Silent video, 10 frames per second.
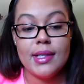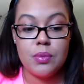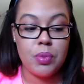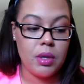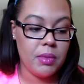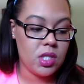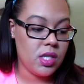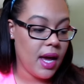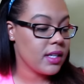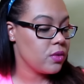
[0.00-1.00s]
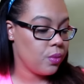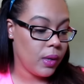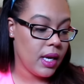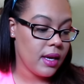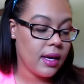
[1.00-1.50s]
is pretty much next
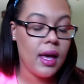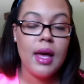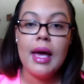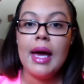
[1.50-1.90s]
week.